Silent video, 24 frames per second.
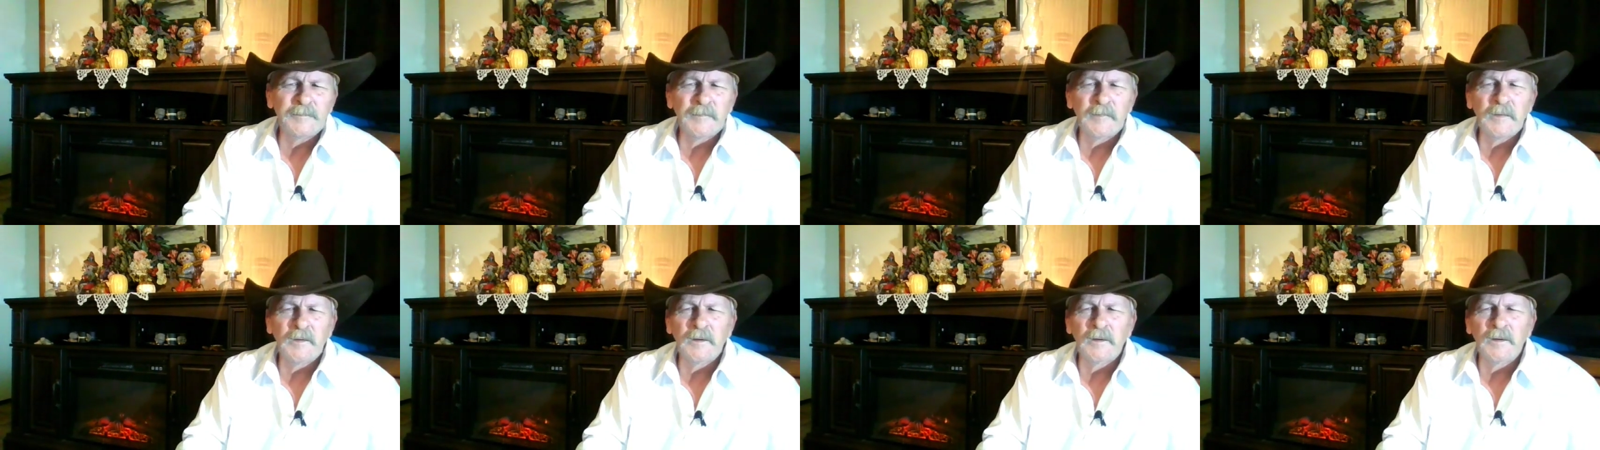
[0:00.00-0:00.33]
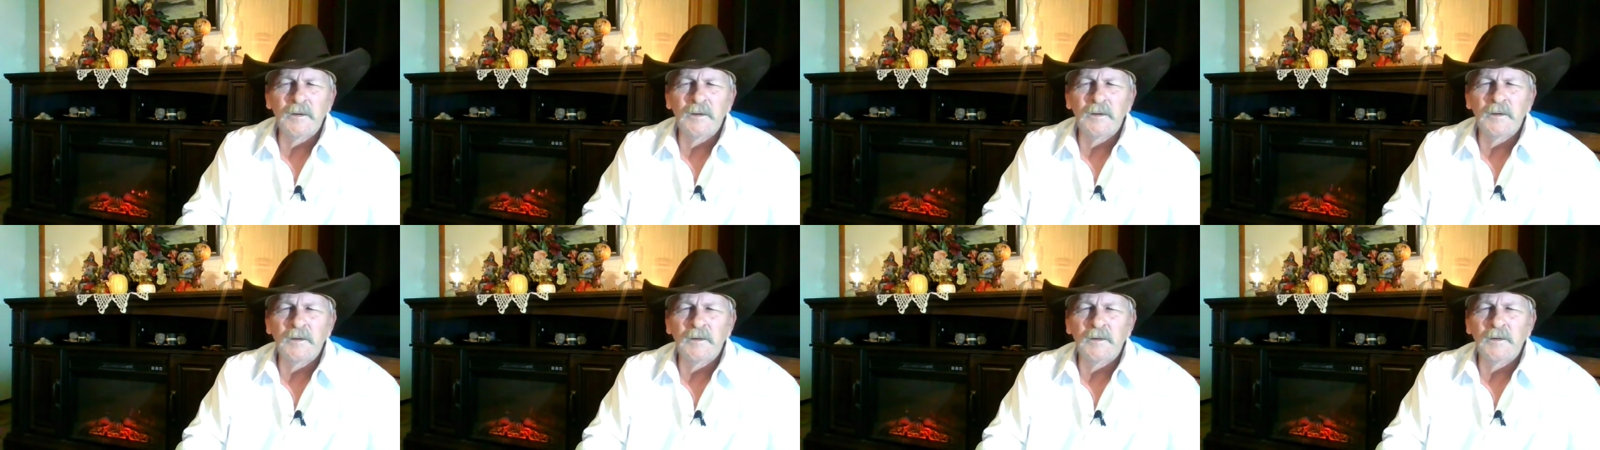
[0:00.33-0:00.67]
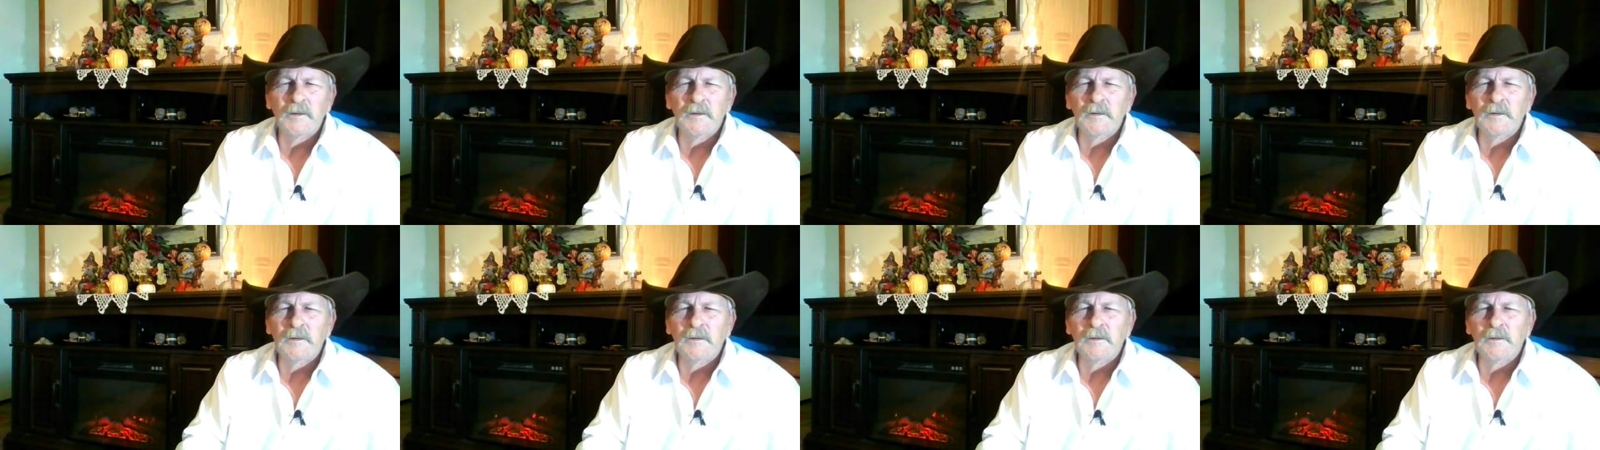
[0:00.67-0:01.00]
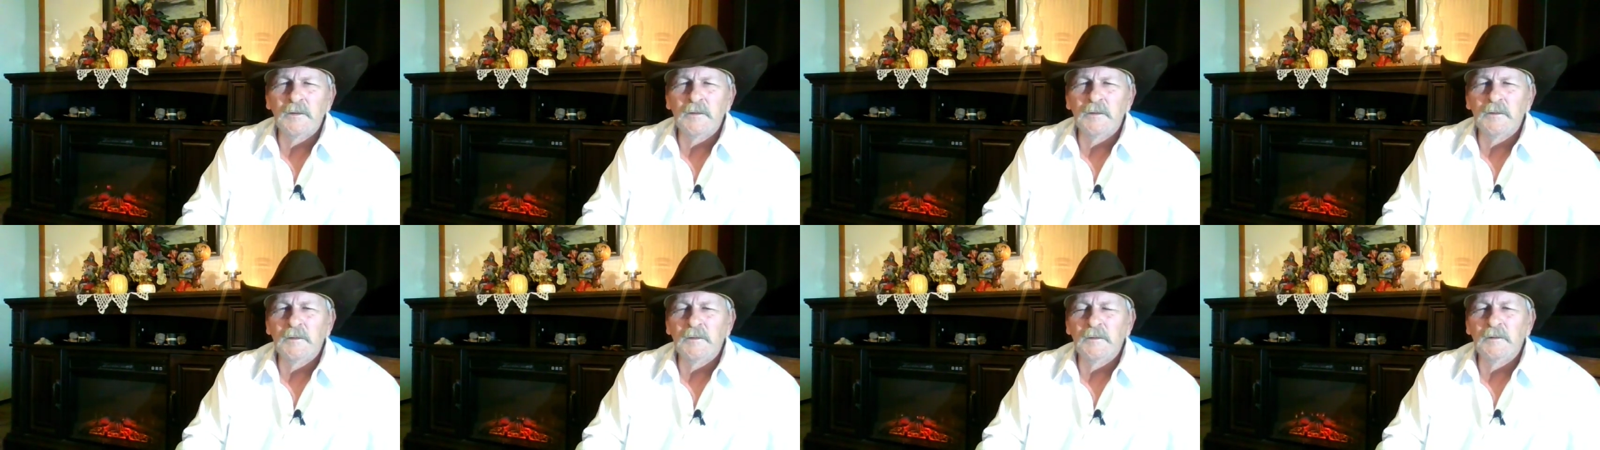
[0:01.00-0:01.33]

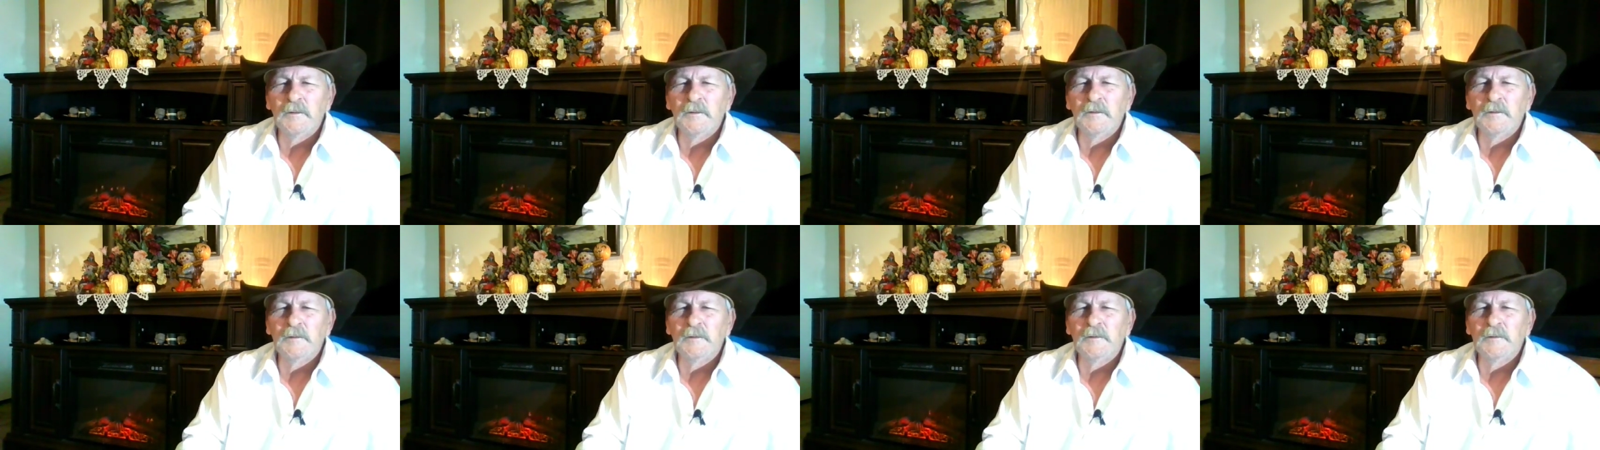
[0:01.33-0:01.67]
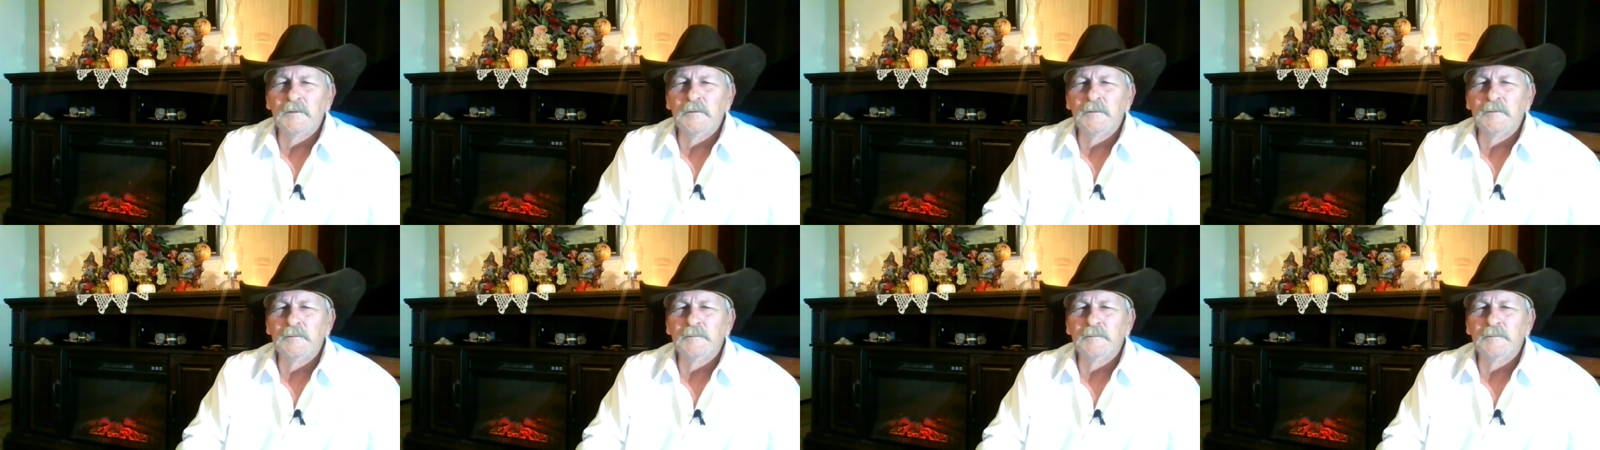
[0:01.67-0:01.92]
(no one is talking)